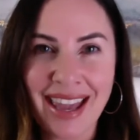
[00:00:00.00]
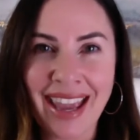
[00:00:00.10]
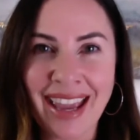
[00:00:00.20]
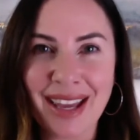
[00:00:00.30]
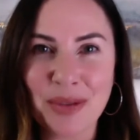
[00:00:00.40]

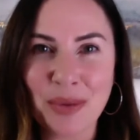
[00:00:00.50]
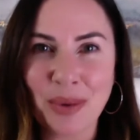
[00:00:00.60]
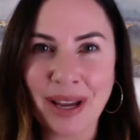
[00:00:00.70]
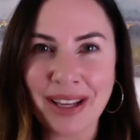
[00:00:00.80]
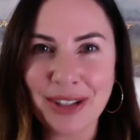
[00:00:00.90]
And
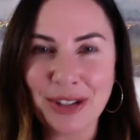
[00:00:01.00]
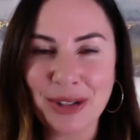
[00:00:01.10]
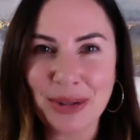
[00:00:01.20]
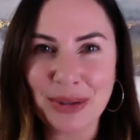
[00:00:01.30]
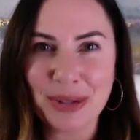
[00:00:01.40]
when
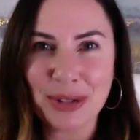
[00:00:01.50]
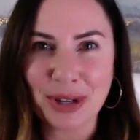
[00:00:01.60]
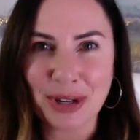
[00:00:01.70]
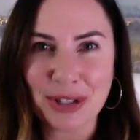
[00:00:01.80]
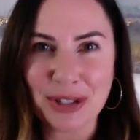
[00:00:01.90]
you
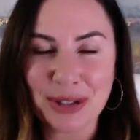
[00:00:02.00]
start